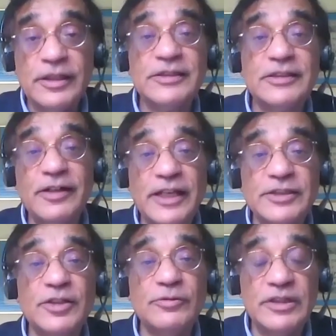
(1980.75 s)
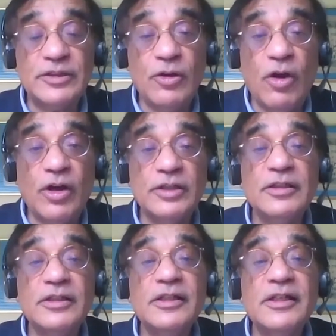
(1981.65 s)
connection with God.
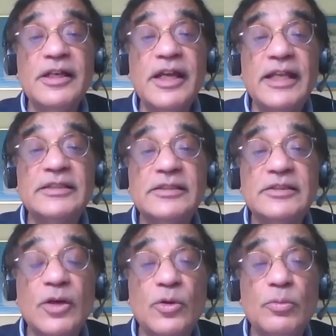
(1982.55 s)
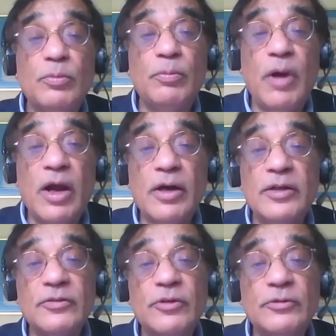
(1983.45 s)
And so
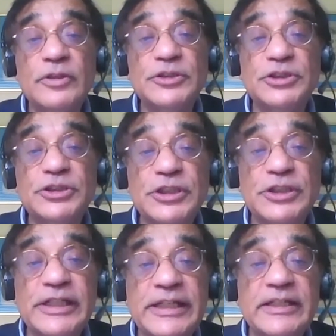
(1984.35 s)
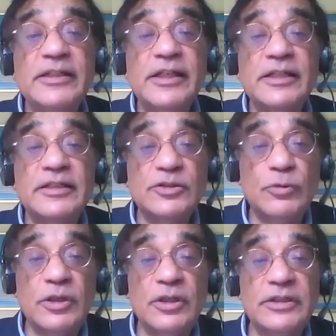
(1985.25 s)
part of our journey in this
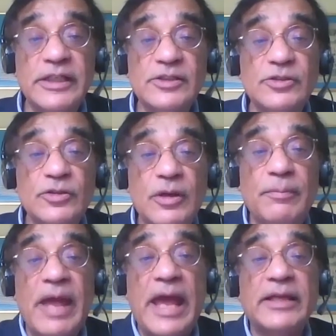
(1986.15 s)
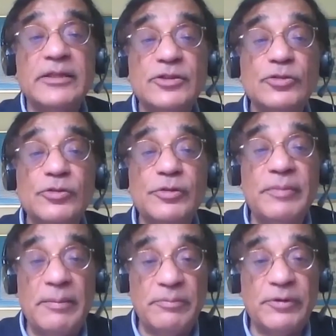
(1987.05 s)
world is to come back to
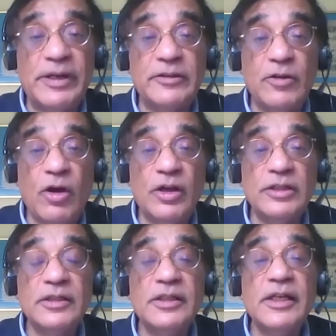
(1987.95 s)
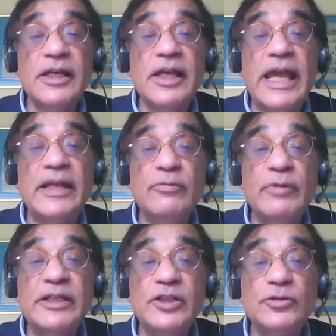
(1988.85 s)
remembering God. And
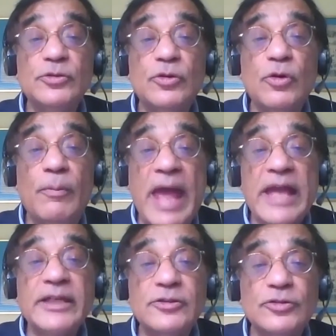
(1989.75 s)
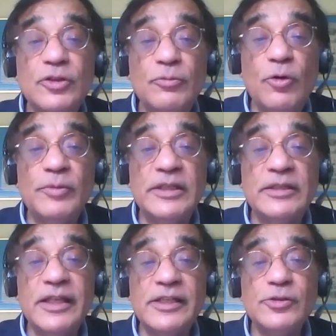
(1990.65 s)
when you go back to the
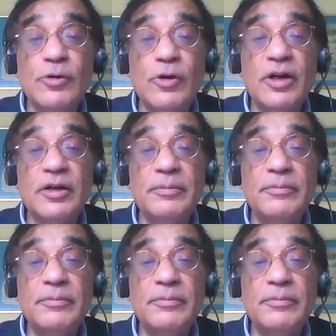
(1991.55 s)
moment that you are,